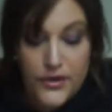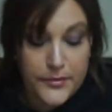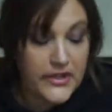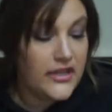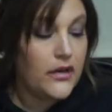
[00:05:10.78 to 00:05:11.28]

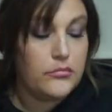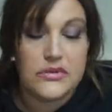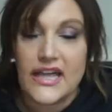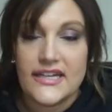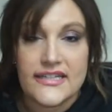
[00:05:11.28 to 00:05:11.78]
formula,
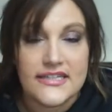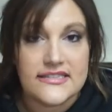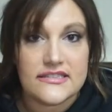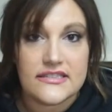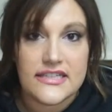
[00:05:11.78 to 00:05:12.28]
blend
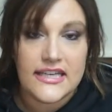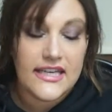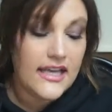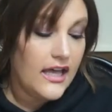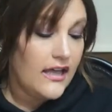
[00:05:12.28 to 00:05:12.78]

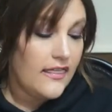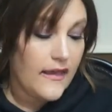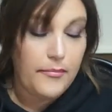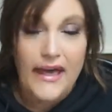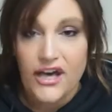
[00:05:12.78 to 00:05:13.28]
easily,
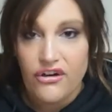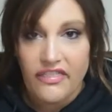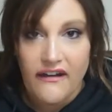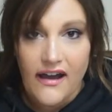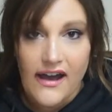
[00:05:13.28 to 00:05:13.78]
they pack
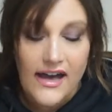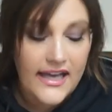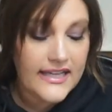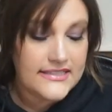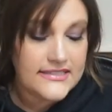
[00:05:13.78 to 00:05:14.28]
on the
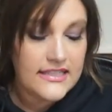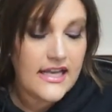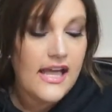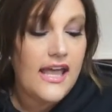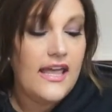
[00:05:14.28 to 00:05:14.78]
eyes,
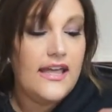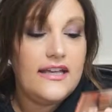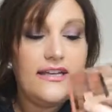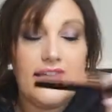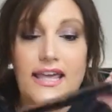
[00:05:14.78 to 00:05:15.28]

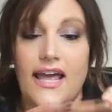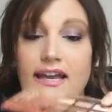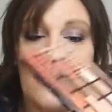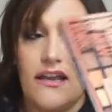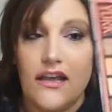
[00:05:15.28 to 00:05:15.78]
and
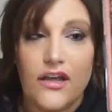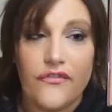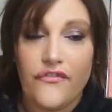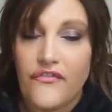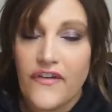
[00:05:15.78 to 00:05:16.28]
again,
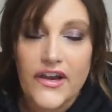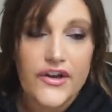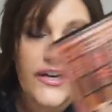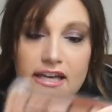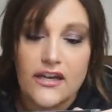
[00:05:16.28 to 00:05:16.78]

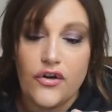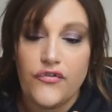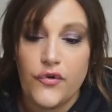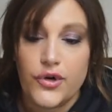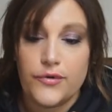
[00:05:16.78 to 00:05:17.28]
very
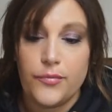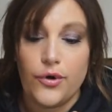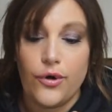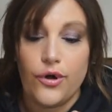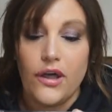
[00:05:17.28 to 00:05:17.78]

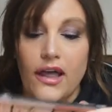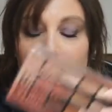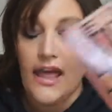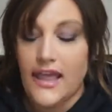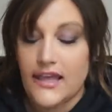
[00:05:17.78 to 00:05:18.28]
affordable.
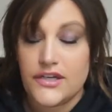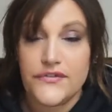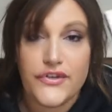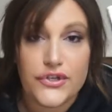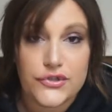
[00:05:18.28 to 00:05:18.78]
And
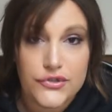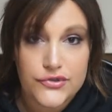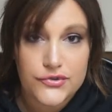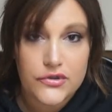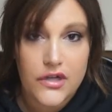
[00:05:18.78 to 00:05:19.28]
if you're a
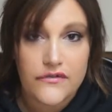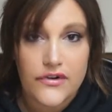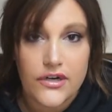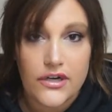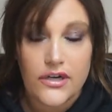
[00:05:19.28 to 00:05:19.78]
neutral
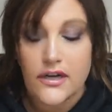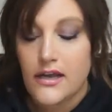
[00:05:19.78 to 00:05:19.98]
lover,